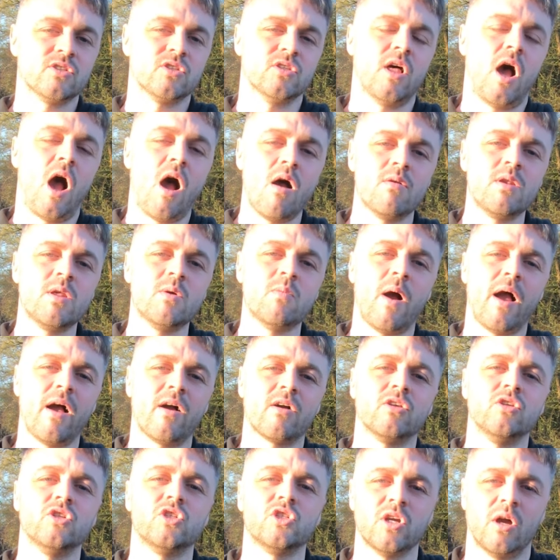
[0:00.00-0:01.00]
So the only way I
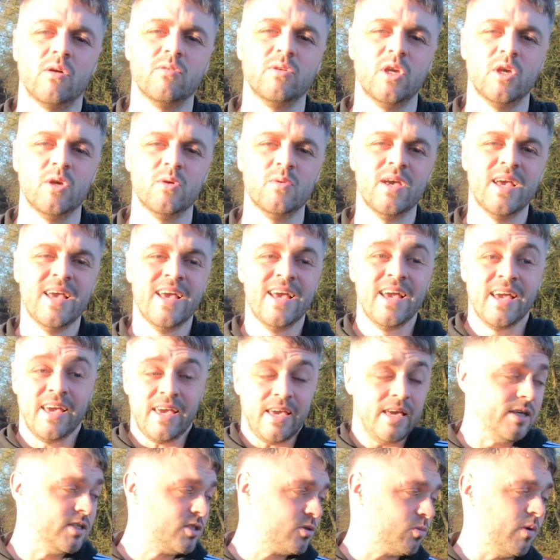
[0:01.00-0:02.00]
can show you
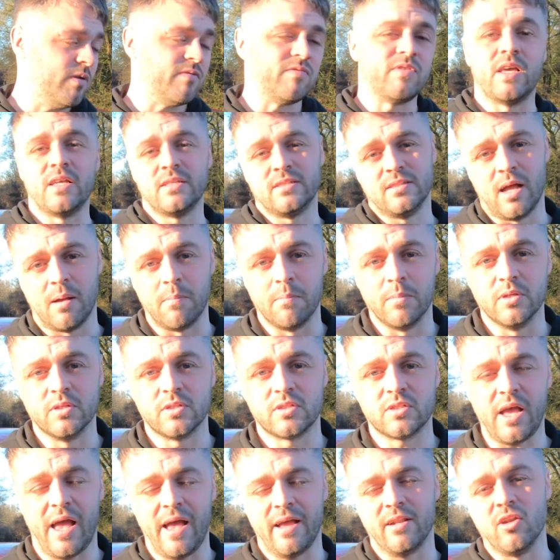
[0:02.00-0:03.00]
is with these
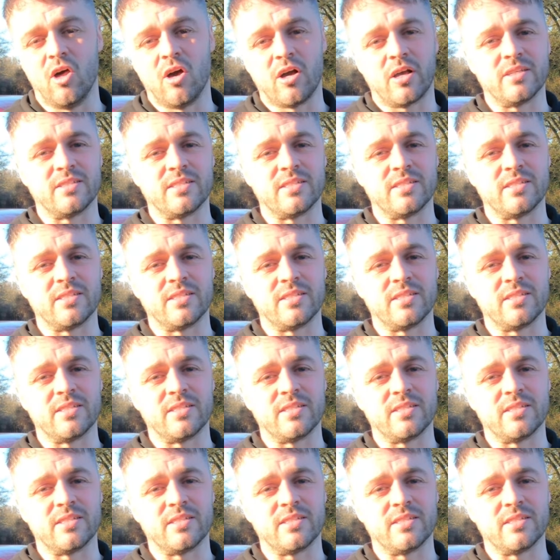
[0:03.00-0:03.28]
numbers. And like I